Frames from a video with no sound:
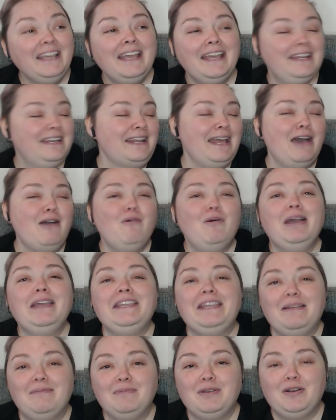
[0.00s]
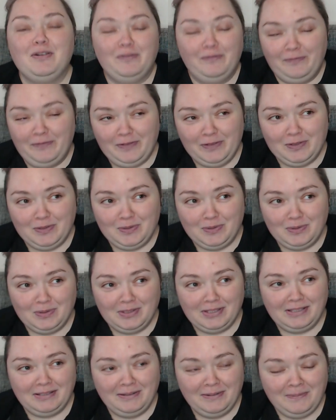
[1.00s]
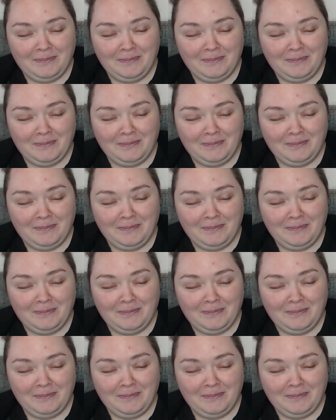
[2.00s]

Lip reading: And now I am confused.